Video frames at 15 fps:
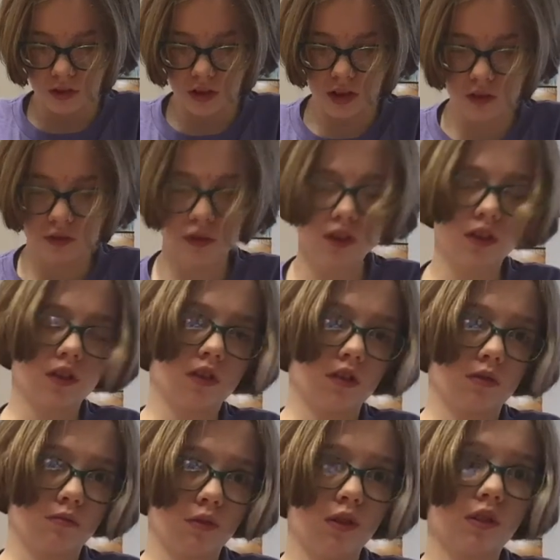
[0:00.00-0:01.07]
I learned
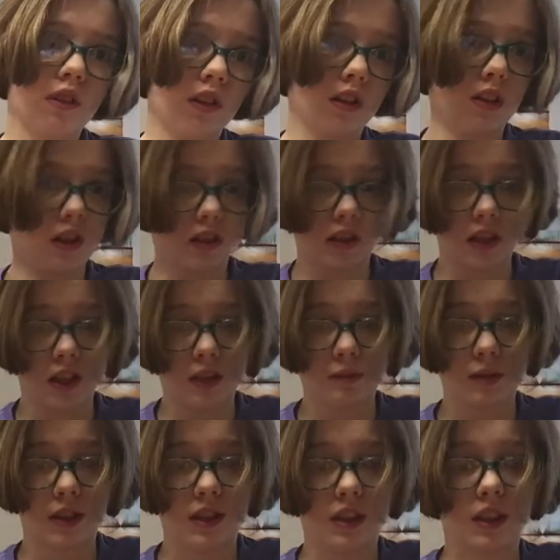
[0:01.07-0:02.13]
most of these
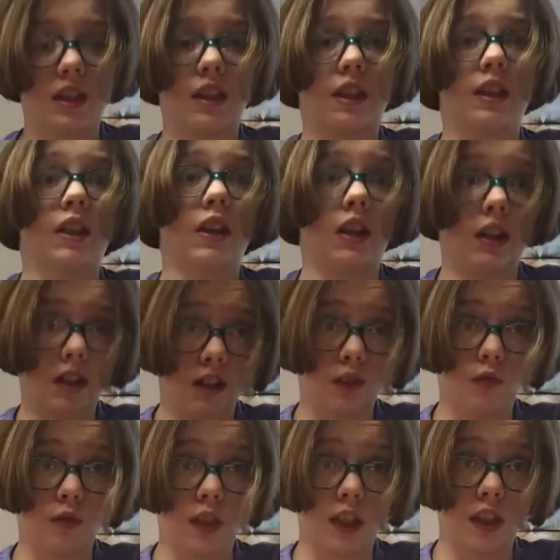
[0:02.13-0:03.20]
tips the hard
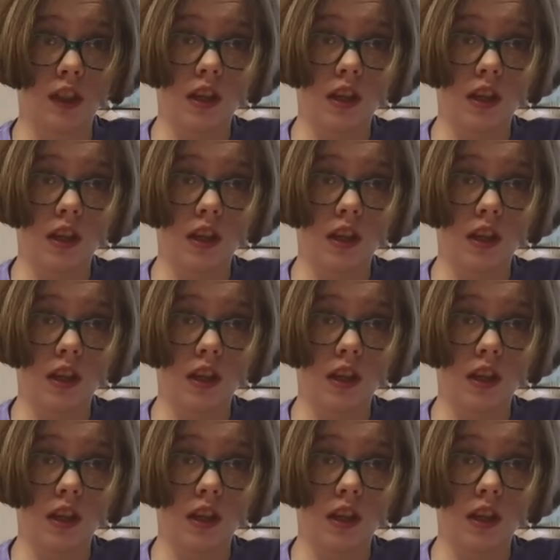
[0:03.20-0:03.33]
way,